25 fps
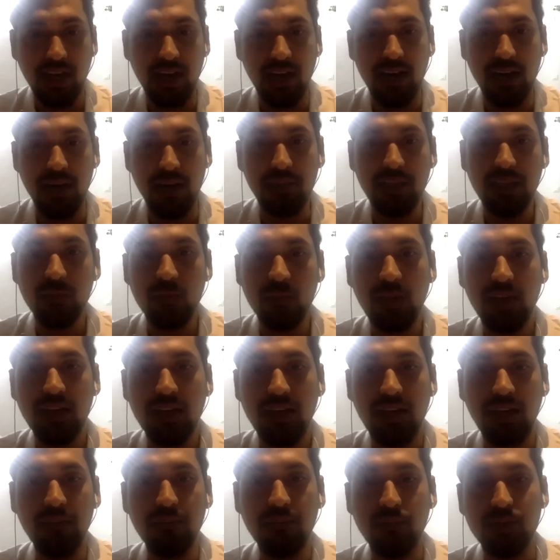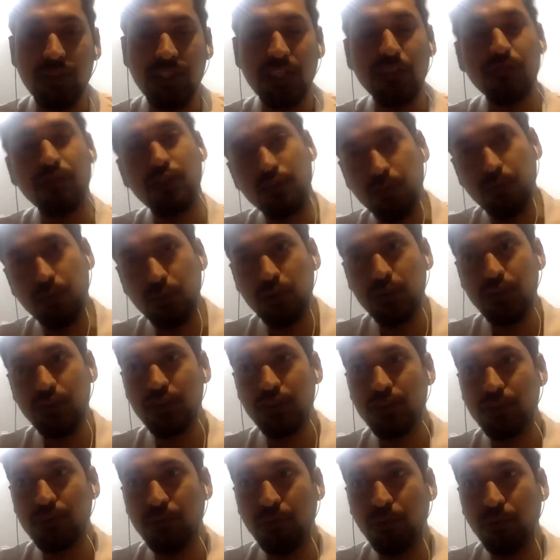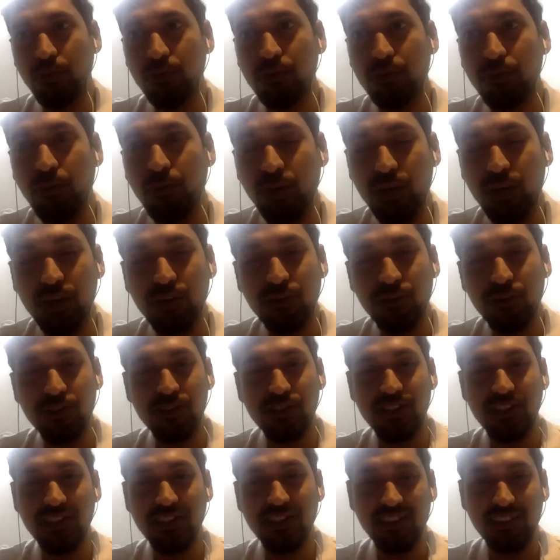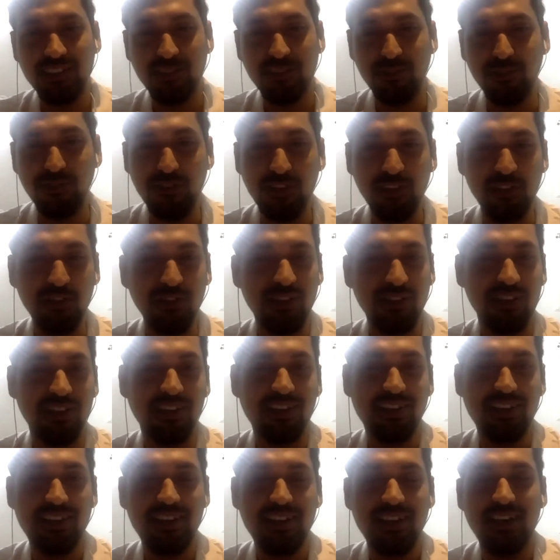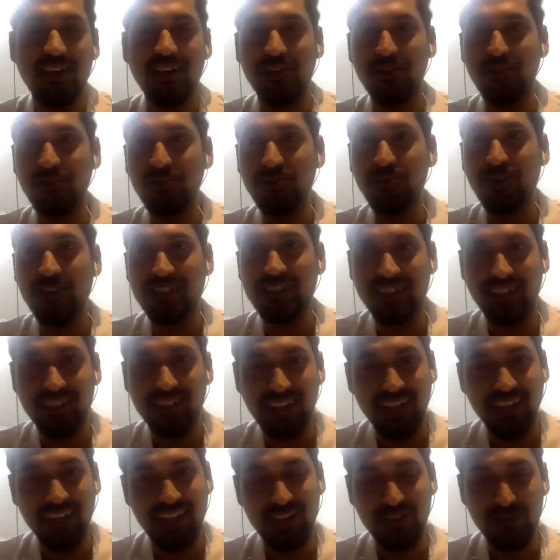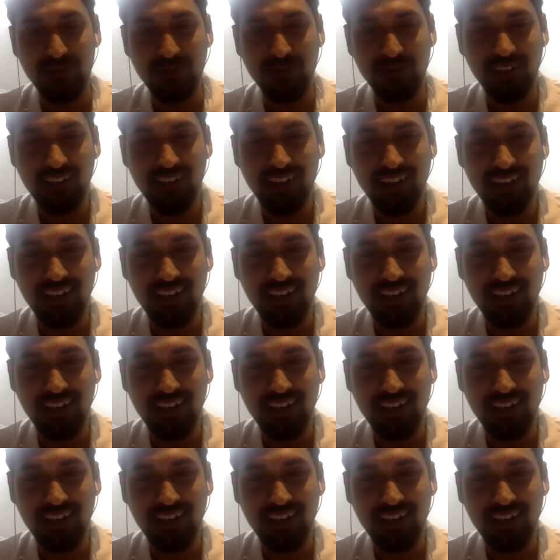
Meanwhile, I'm posting one more polling questions. Do answer that as well.